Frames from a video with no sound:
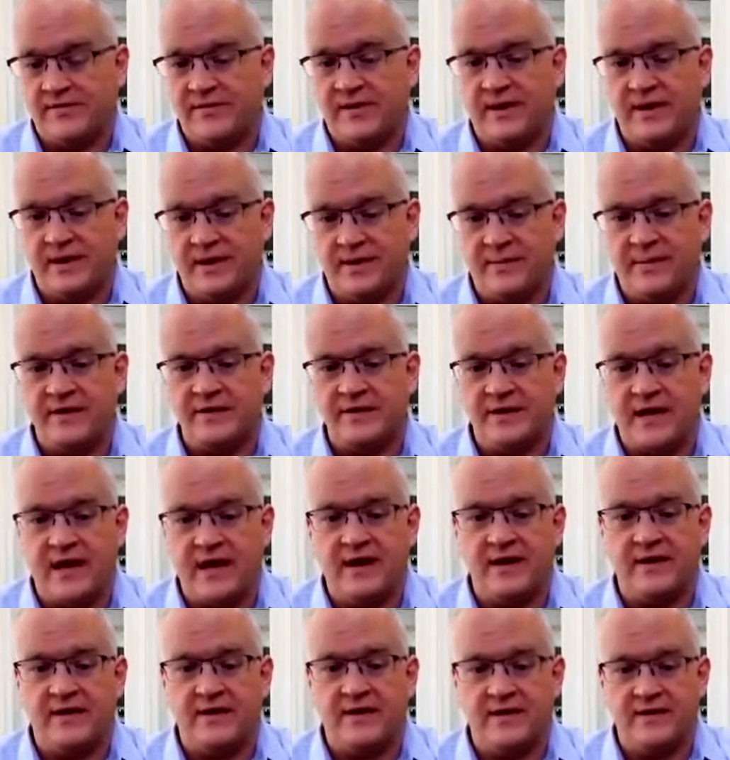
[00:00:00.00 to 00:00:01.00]
frankly much
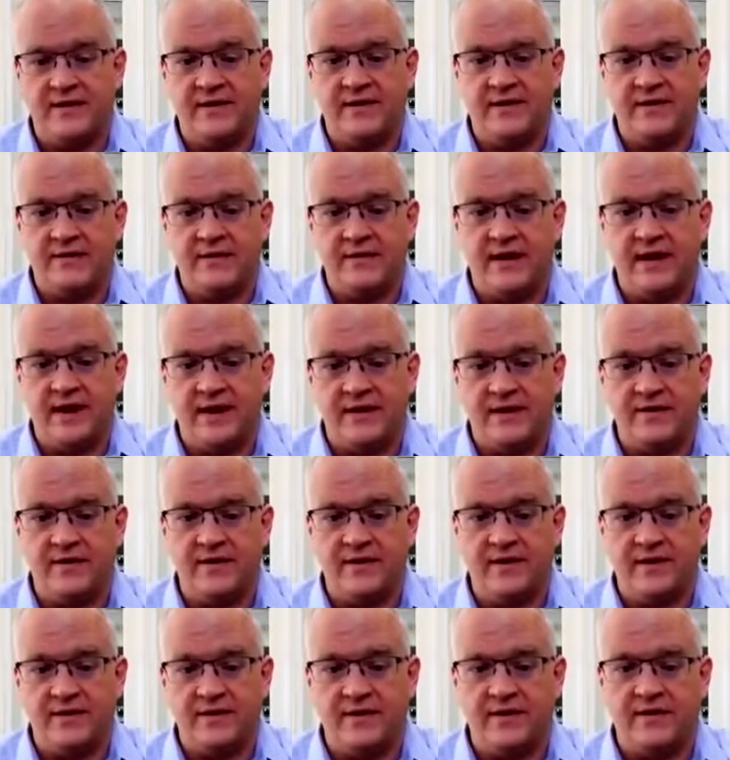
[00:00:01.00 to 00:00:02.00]
higher in the UK than they
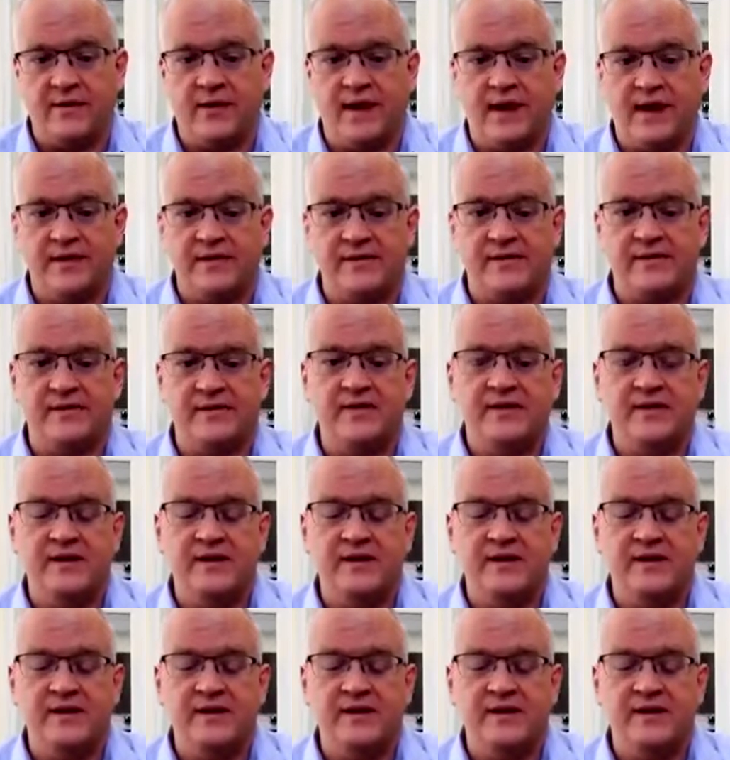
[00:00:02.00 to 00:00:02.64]
are in the US.